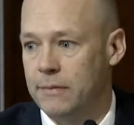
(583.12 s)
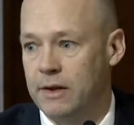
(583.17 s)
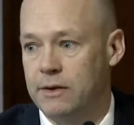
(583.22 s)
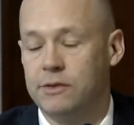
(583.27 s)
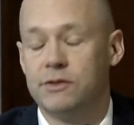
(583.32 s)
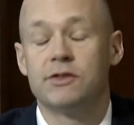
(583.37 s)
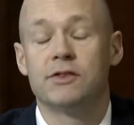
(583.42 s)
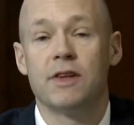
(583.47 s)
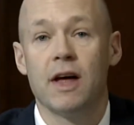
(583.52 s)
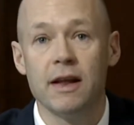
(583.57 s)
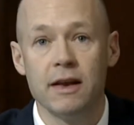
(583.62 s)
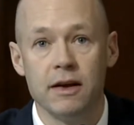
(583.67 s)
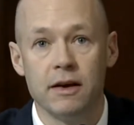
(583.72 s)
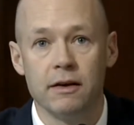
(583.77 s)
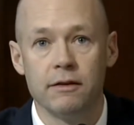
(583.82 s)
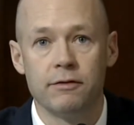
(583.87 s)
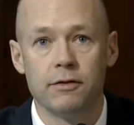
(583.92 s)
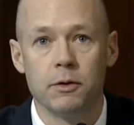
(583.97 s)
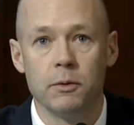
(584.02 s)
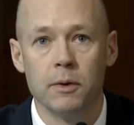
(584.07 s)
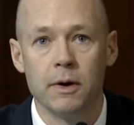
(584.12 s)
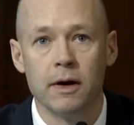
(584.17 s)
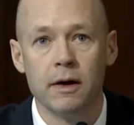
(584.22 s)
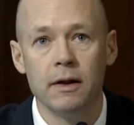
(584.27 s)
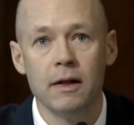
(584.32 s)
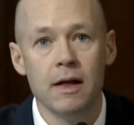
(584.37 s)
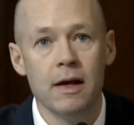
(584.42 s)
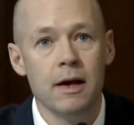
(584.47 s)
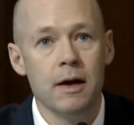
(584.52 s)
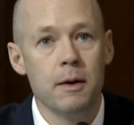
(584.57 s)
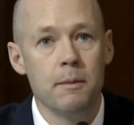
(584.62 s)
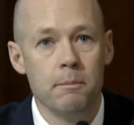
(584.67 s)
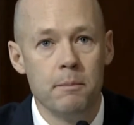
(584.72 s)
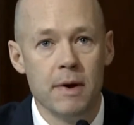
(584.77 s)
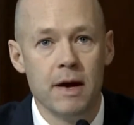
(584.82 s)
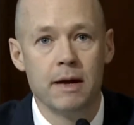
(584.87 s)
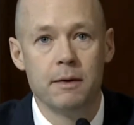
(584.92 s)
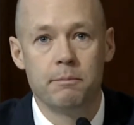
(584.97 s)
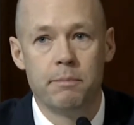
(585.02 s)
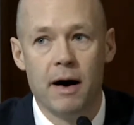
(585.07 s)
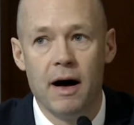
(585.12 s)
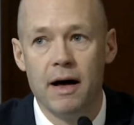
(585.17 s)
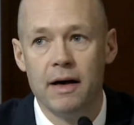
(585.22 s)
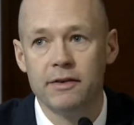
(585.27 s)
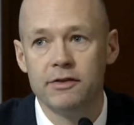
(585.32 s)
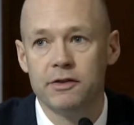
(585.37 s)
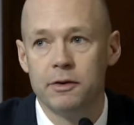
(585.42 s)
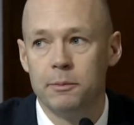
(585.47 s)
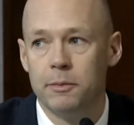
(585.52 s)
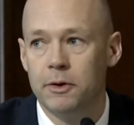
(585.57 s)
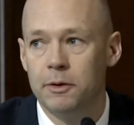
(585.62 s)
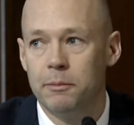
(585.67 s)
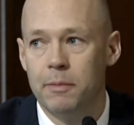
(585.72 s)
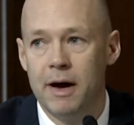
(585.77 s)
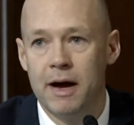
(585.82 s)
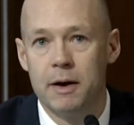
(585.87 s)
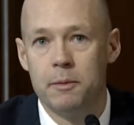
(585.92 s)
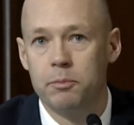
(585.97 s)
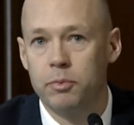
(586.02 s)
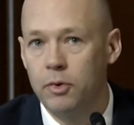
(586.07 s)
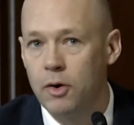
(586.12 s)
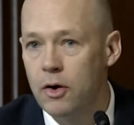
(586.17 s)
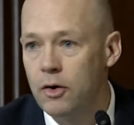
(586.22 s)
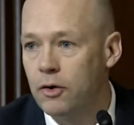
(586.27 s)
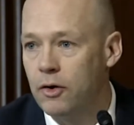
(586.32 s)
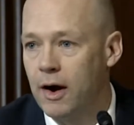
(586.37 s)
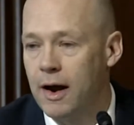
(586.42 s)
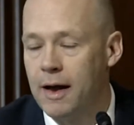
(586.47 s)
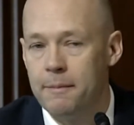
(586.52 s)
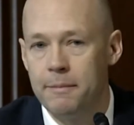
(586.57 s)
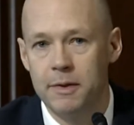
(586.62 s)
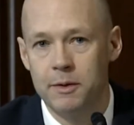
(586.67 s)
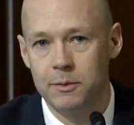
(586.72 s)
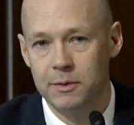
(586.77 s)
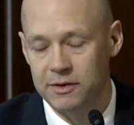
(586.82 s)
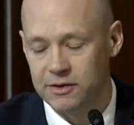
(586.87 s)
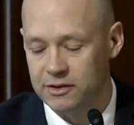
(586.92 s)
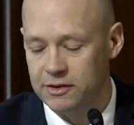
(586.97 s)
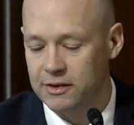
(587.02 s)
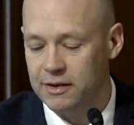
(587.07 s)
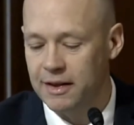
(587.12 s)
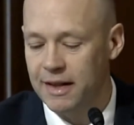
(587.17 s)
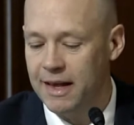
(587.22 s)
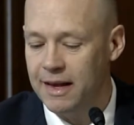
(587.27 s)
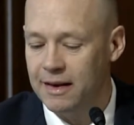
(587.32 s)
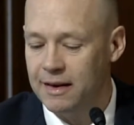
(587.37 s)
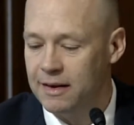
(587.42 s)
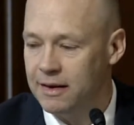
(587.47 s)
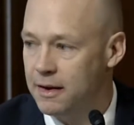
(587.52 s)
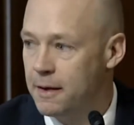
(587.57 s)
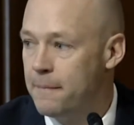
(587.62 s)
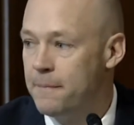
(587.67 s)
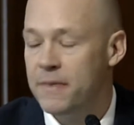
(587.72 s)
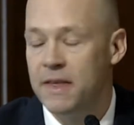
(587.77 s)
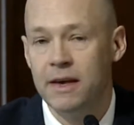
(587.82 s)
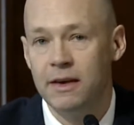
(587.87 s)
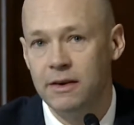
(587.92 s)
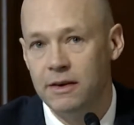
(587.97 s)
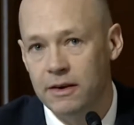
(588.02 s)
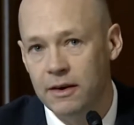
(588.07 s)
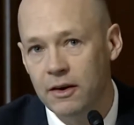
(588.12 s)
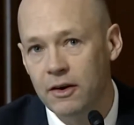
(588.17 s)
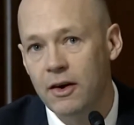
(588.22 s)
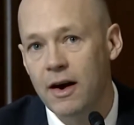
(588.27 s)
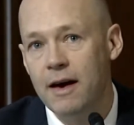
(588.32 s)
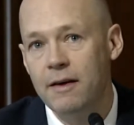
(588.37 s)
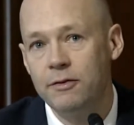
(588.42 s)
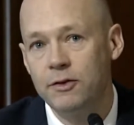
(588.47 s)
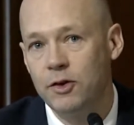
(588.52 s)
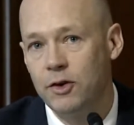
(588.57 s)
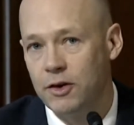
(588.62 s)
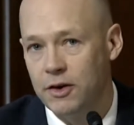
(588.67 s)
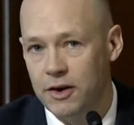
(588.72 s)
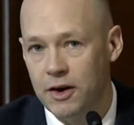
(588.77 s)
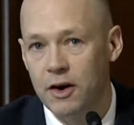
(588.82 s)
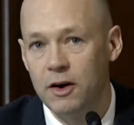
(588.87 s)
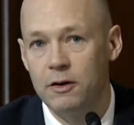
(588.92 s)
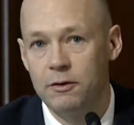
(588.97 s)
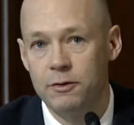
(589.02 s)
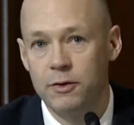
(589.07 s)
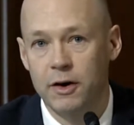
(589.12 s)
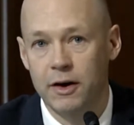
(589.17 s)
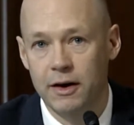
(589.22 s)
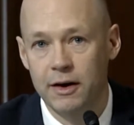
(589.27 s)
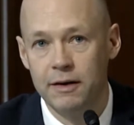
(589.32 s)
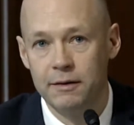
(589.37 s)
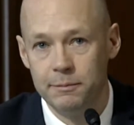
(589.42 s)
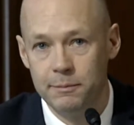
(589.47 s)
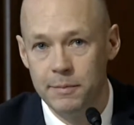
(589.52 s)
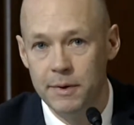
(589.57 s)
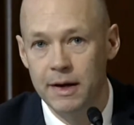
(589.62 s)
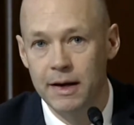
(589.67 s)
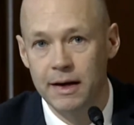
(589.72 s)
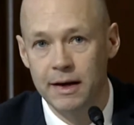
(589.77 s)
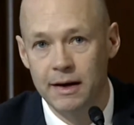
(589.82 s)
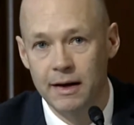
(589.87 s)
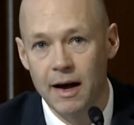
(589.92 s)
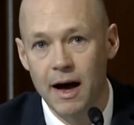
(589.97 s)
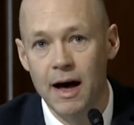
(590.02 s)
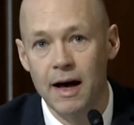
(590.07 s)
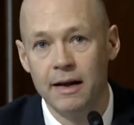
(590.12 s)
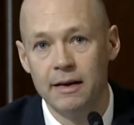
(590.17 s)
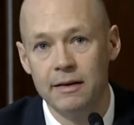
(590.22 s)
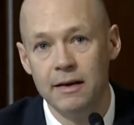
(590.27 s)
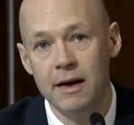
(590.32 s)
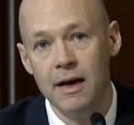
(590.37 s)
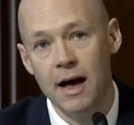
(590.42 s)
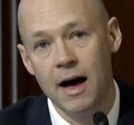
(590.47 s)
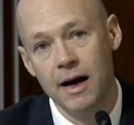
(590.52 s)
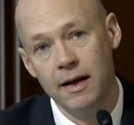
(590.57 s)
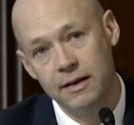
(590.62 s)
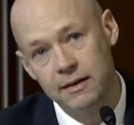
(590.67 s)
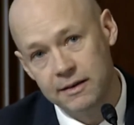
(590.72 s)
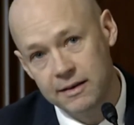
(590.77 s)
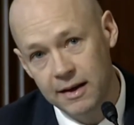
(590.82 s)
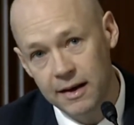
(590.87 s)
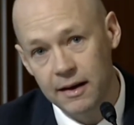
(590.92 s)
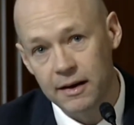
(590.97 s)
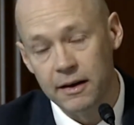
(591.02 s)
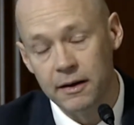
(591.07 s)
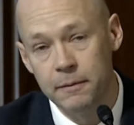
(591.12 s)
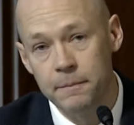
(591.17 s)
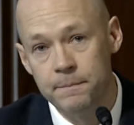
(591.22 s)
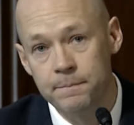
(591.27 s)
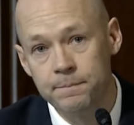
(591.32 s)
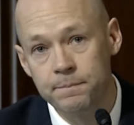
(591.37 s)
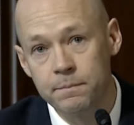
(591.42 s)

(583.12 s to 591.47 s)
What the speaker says: study, if you will, made possible by a program that was slated year after year for being cut until